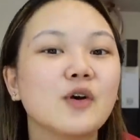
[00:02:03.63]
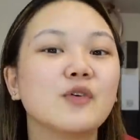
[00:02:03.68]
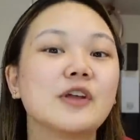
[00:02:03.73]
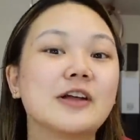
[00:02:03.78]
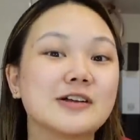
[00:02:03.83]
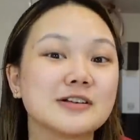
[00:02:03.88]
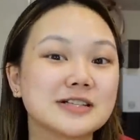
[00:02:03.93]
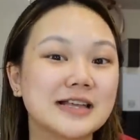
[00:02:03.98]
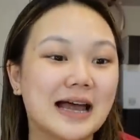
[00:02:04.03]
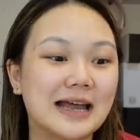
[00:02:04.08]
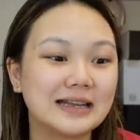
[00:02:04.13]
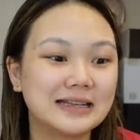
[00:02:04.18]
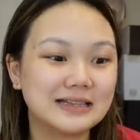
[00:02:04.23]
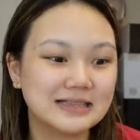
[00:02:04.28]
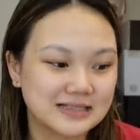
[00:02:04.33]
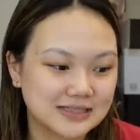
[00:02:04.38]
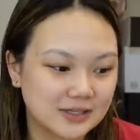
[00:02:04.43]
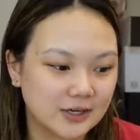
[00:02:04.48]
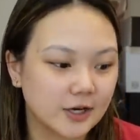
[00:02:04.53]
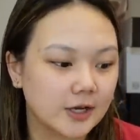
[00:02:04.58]
We also had
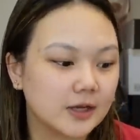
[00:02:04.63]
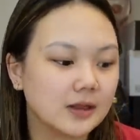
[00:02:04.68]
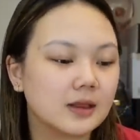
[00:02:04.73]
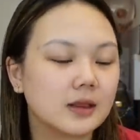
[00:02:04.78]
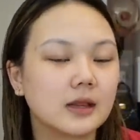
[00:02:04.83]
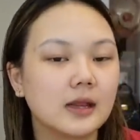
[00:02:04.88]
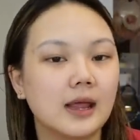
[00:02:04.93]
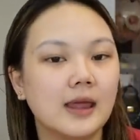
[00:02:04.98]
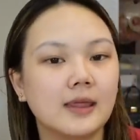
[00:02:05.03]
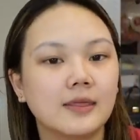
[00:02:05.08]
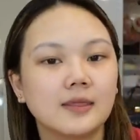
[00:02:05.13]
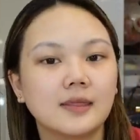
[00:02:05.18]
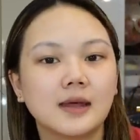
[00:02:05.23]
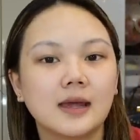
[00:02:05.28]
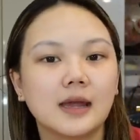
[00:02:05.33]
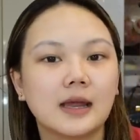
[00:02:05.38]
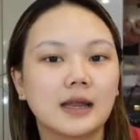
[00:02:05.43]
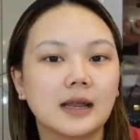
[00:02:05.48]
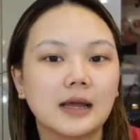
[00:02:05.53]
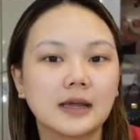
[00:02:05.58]
dessert and
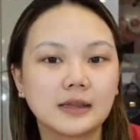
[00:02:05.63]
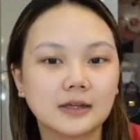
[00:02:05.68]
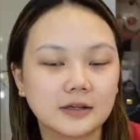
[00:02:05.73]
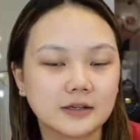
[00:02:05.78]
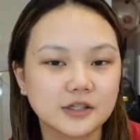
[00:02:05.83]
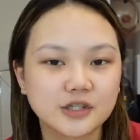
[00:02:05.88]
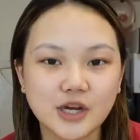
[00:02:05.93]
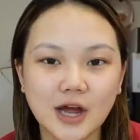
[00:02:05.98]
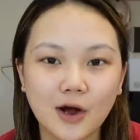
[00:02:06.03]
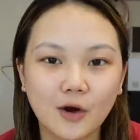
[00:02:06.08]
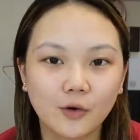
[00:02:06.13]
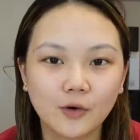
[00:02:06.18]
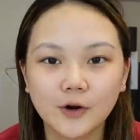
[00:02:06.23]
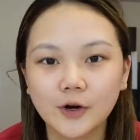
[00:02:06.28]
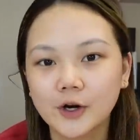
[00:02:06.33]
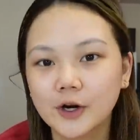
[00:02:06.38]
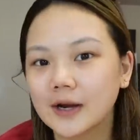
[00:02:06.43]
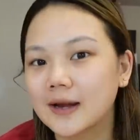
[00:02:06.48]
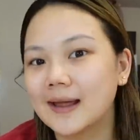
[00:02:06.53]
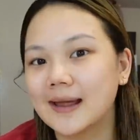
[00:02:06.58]
then I took a
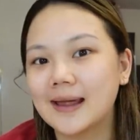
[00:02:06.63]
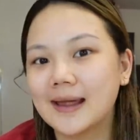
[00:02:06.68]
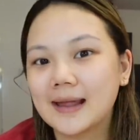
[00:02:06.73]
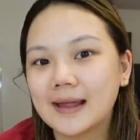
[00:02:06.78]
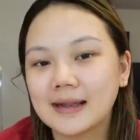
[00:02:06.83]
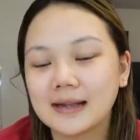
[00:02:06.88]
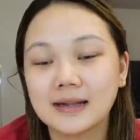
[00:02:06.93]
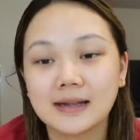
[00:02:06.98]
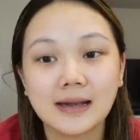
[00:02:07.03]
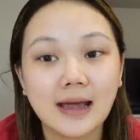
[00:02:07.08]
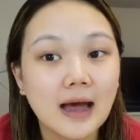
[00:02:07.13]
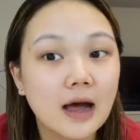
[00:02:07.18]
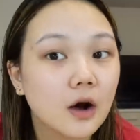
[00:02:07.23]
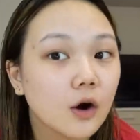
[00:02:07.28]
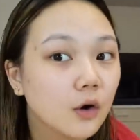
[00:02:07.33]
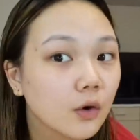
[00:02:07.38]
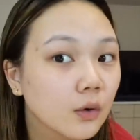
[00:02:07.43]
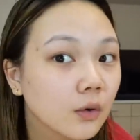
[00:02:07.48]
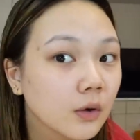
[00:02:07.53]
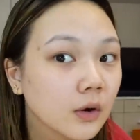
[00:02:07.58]
shower and
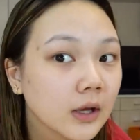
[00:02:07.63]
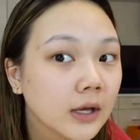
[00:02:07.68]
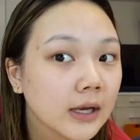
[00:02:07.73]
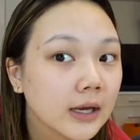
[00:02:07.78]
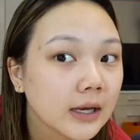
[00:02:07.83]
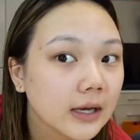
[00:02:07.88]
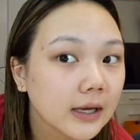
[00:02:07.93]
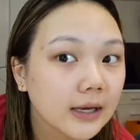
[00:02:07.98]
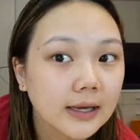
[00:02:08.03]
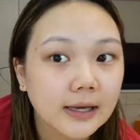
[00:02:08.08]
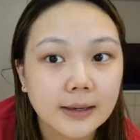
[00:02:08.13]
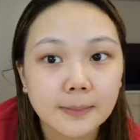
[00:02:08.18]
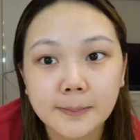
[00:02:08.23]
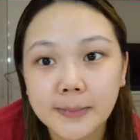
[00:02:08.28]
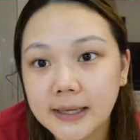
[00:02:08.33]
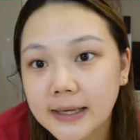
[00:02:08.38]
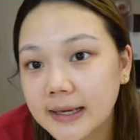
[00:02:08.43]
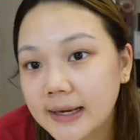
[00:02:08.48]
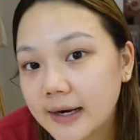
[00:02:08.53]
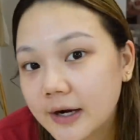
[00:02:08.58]
now, ayan,
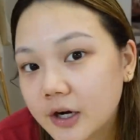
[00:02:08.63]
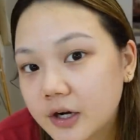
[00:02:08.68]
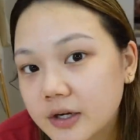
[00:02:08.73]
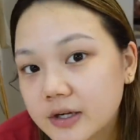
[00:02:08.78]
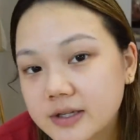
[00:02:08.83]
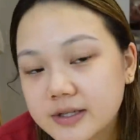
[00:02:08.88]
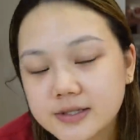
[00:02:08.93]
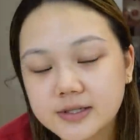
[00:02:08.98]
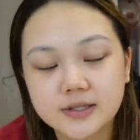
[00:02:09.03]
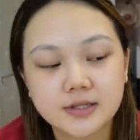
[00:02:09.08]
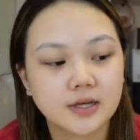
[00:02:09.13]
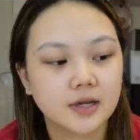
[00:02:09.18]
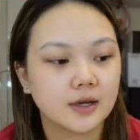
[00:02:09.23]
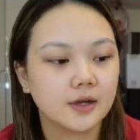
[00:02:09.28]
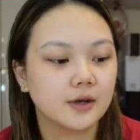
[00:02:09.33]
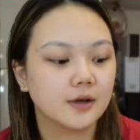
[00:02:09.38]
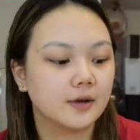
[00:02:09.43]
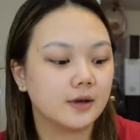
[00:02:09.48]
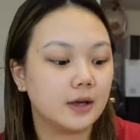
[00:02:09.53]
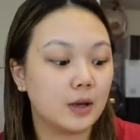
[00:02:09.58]
my hair is
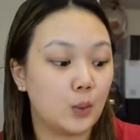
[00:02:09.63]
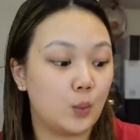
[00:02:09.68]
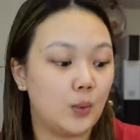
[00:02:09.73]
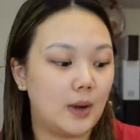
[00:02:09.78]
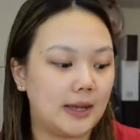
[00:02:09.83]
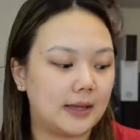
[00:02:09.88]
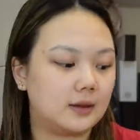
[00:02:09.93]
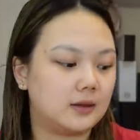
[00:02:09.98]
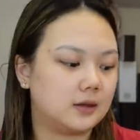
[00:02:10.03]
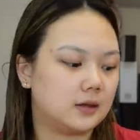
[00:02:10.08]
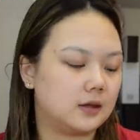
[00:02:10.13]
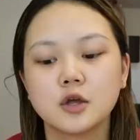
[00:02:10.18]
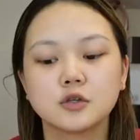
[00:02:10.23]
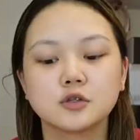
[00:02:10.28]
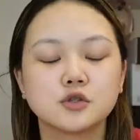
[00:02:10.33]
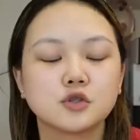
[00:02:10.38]
wet.